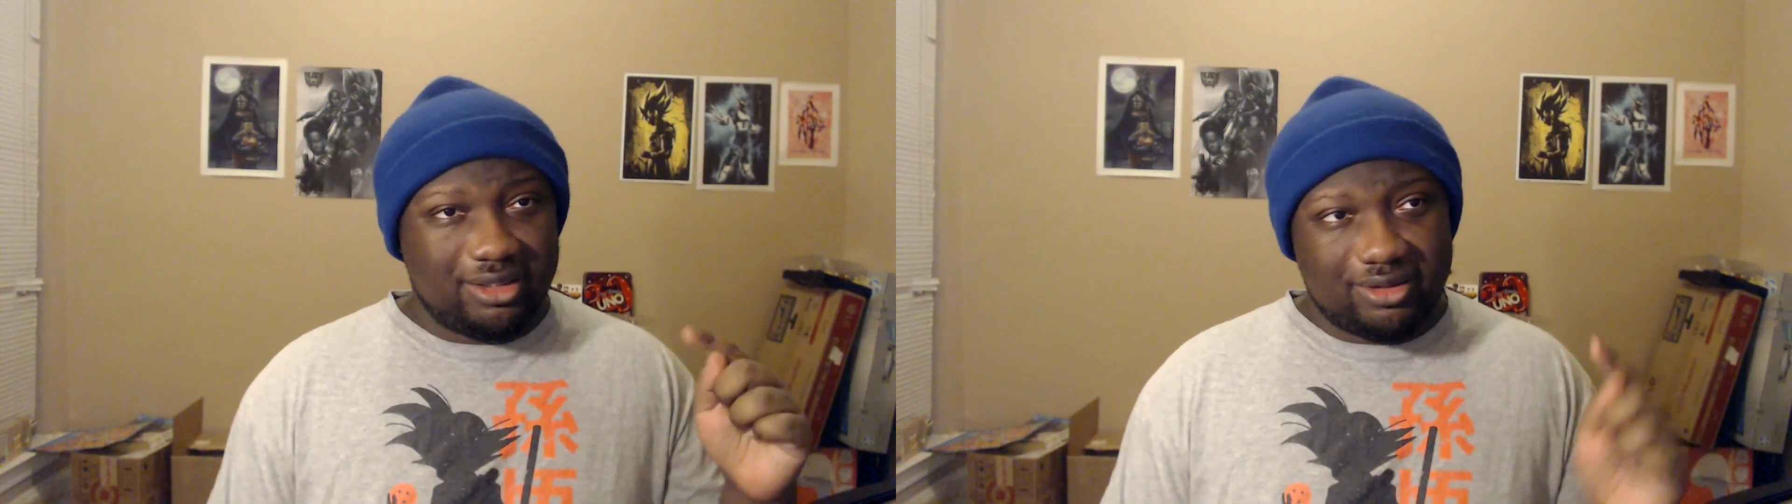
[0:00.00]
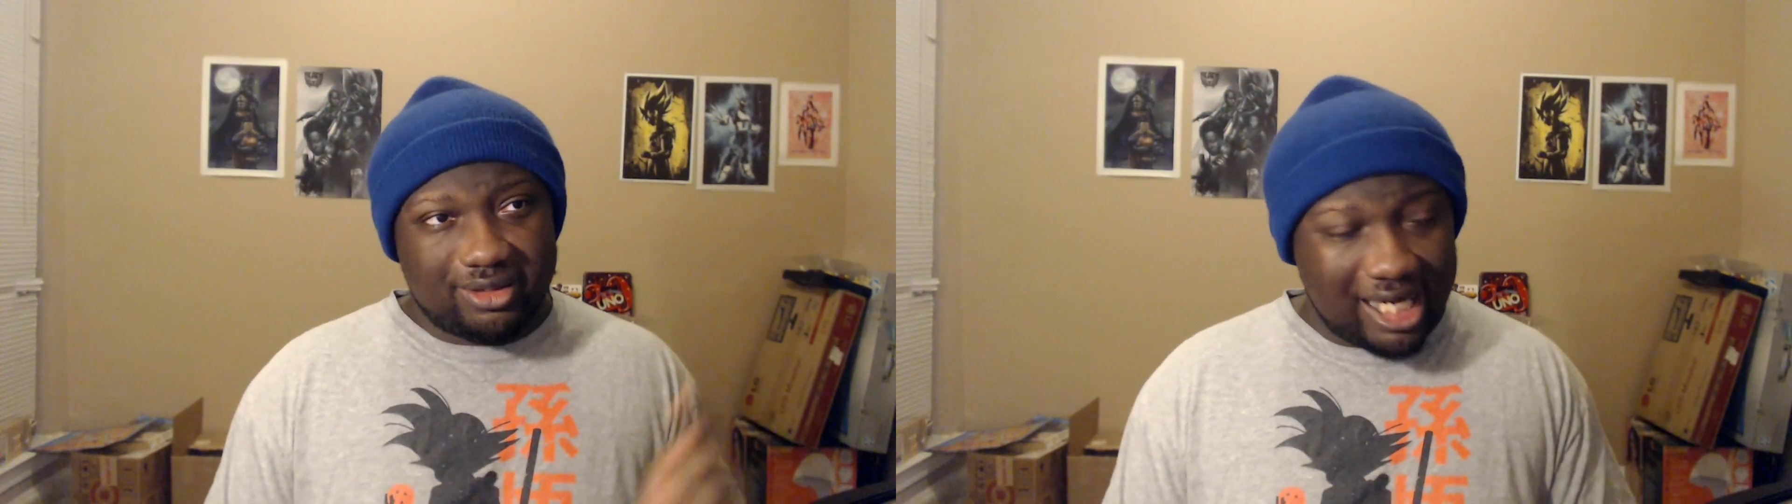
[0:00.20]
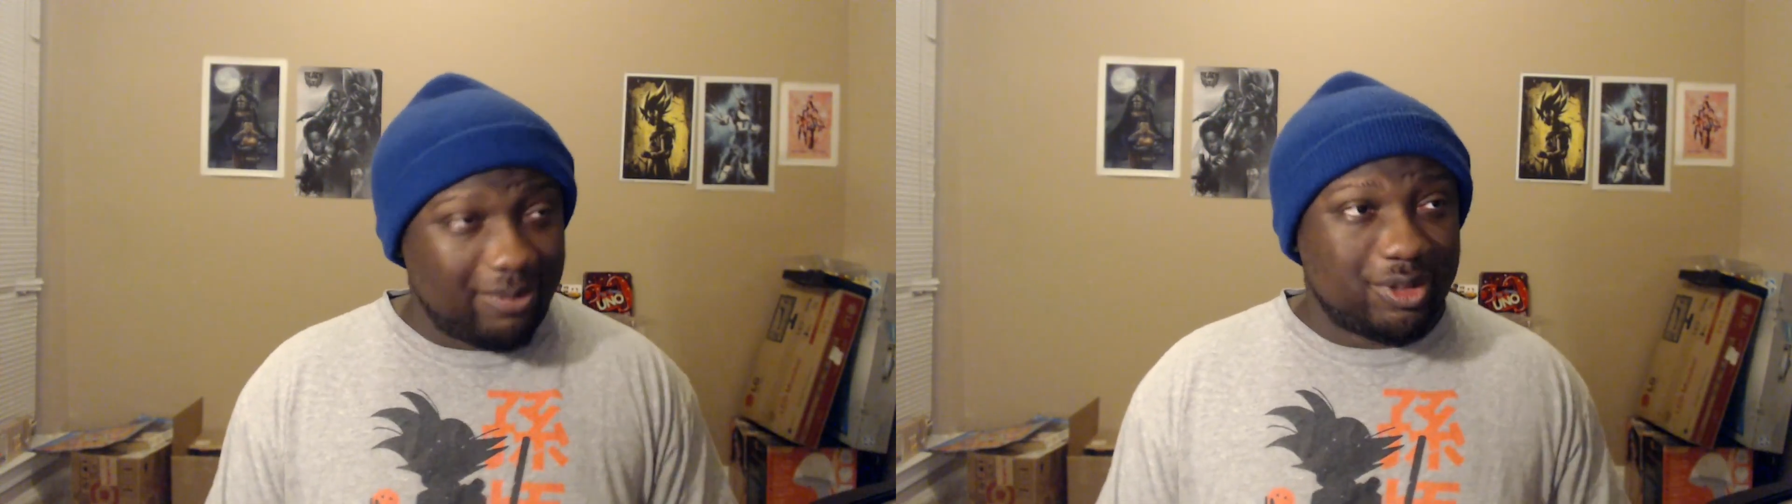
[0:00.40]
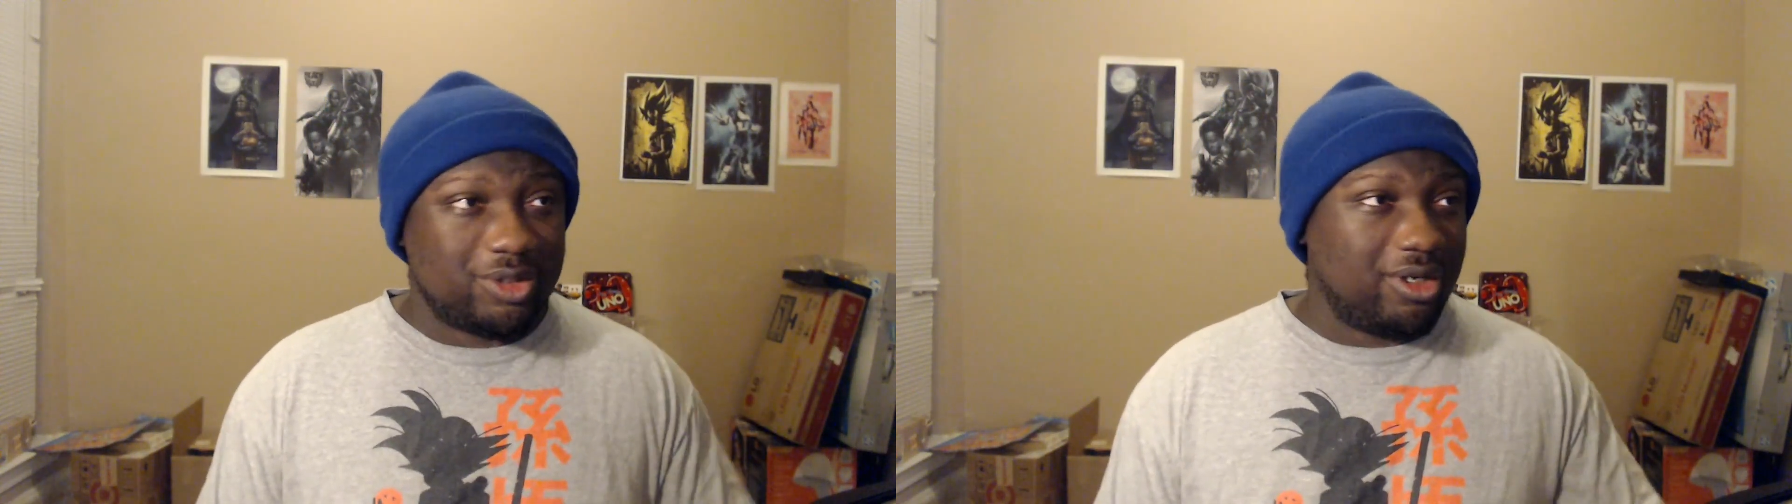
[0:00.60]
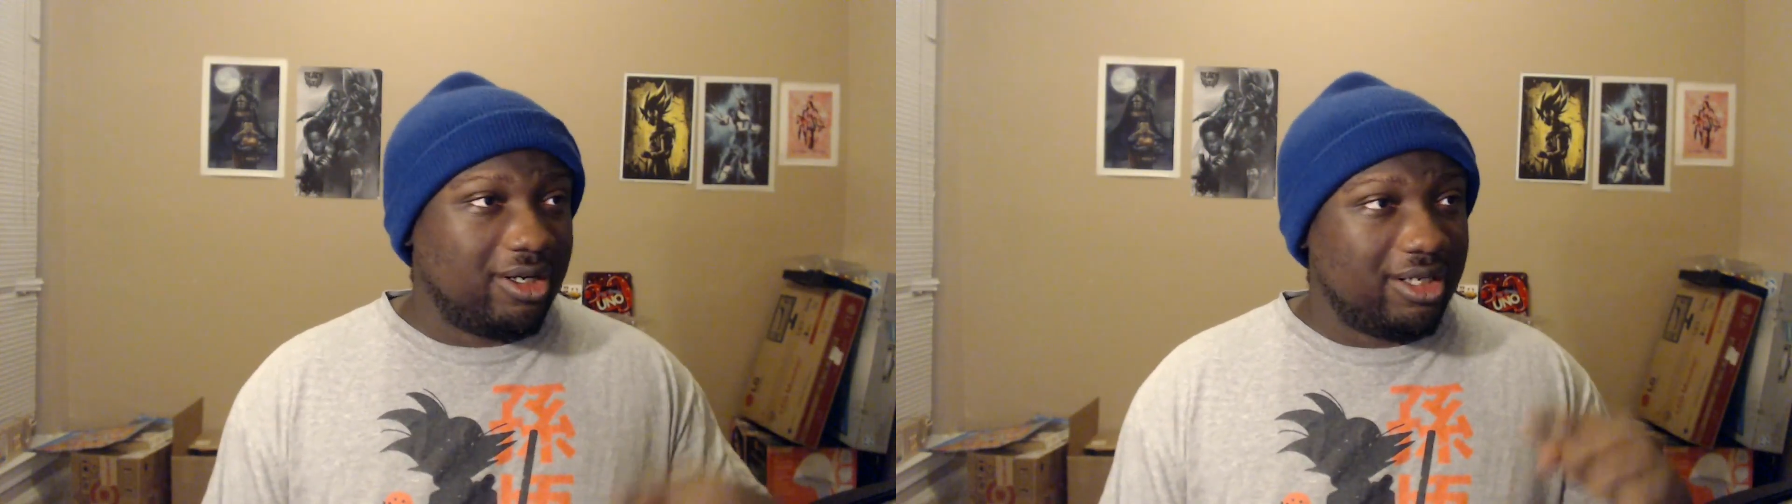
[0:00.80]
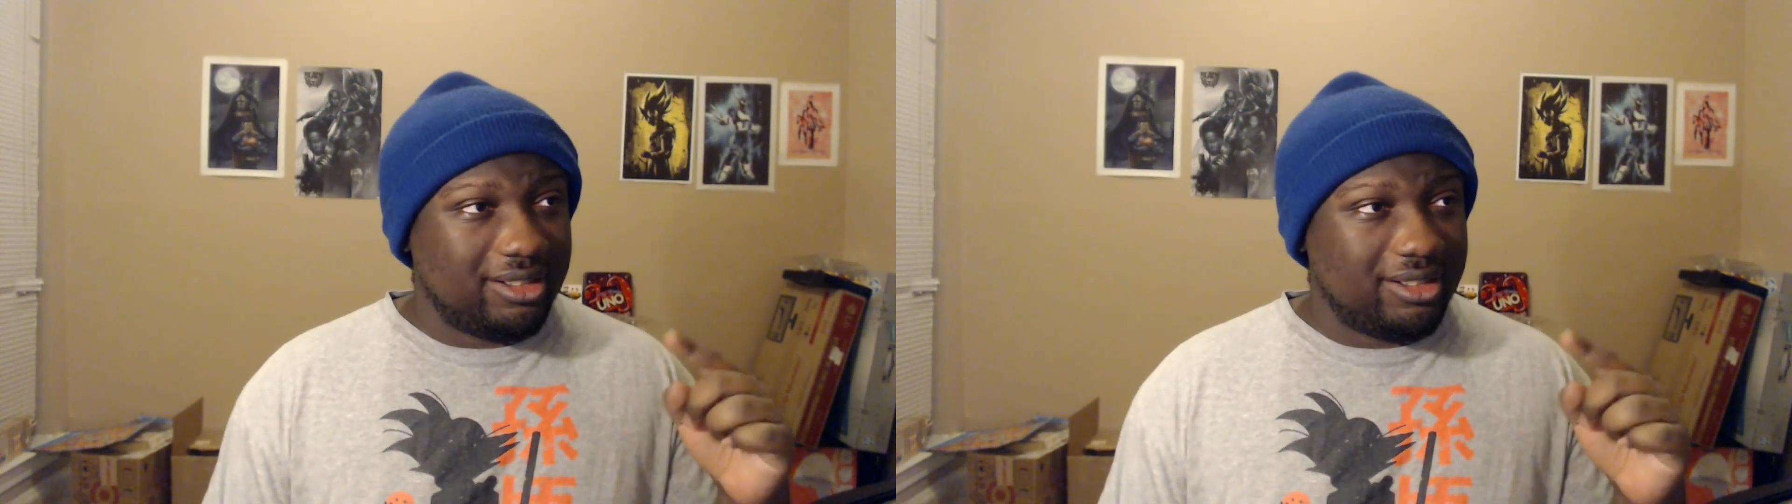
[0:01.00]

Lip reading: and Cybertron,